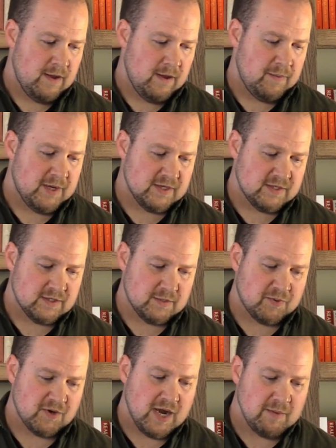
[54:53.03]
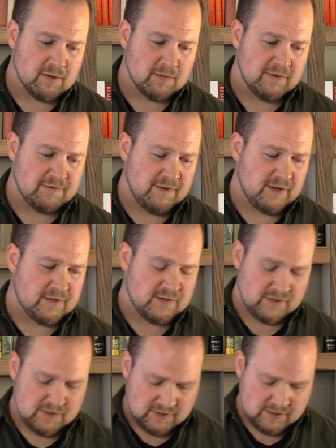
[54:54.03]
Because there's a problem.
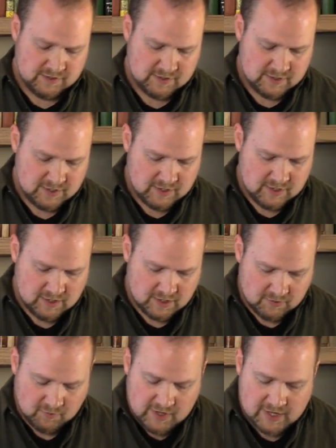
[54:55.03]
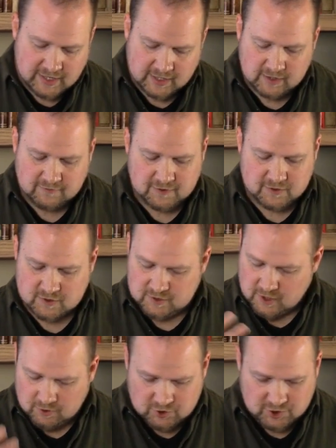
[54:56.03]
On one hand, if there's
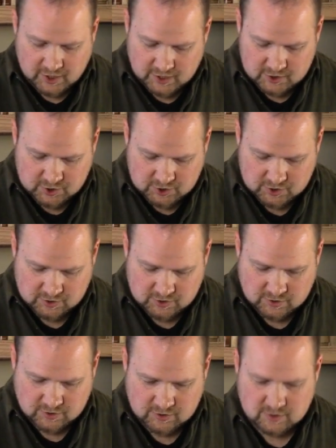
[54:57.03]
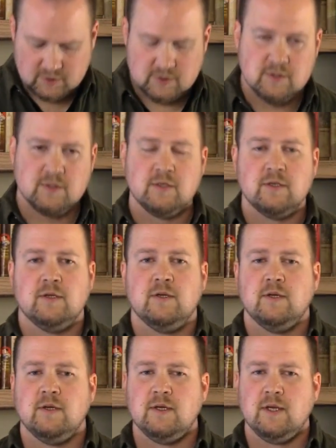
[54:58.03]
no judge
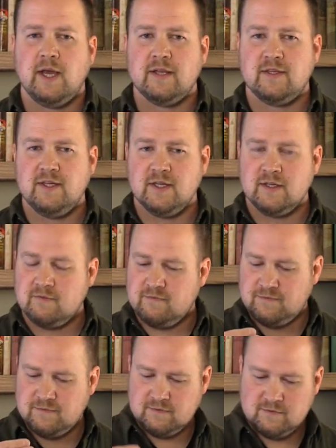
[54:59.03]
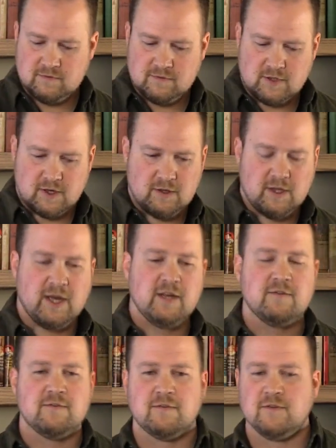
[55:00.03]
at the end of our
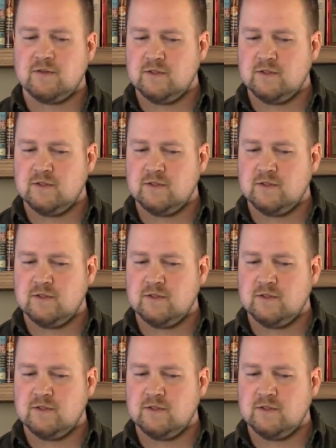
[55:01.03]
life, if there's